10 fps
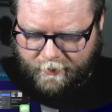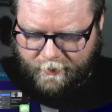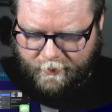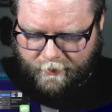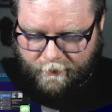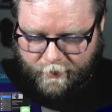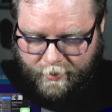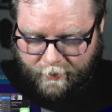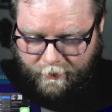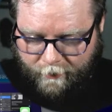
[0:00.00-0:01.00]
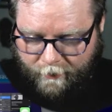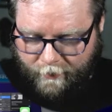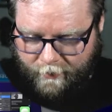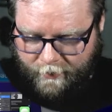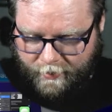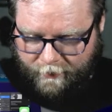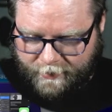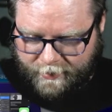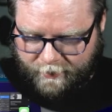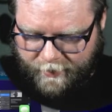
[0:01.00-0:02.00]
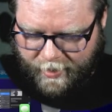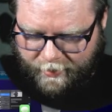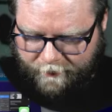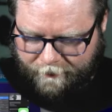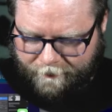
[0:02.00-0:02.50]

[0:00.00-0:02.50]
Oh no, I went to the bottom.